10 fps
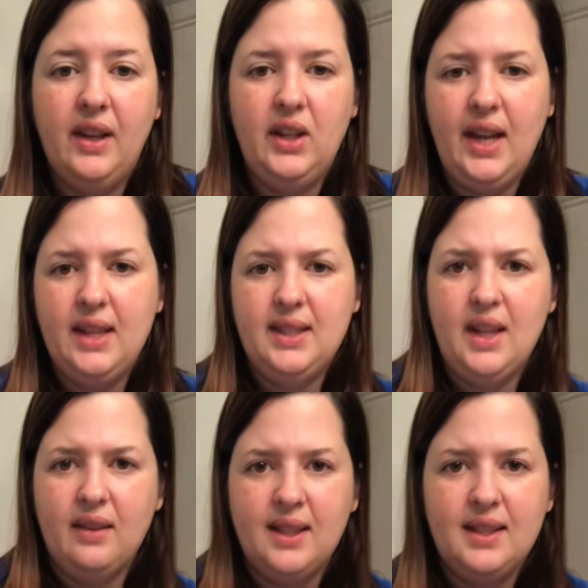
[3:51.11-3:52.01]
and you can't see
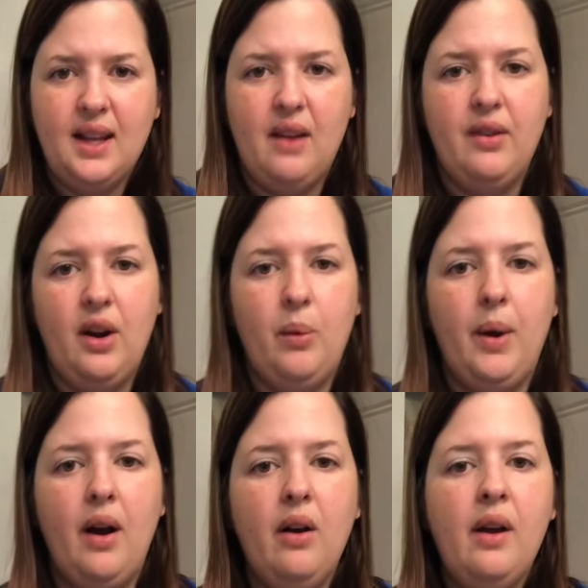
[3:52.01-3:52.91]
on this side very
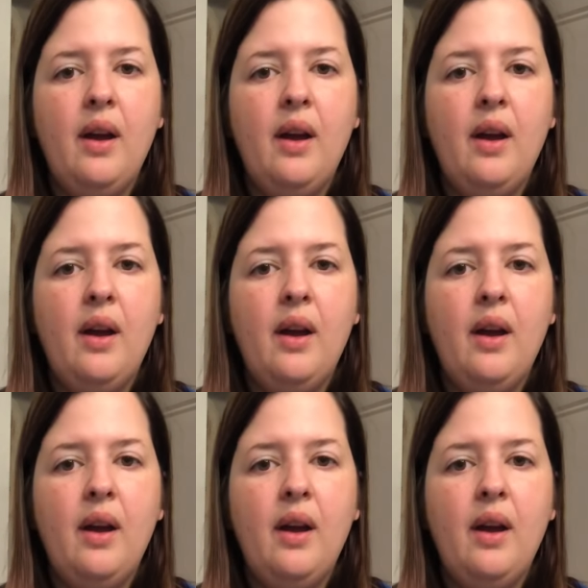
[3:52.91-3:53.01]
well,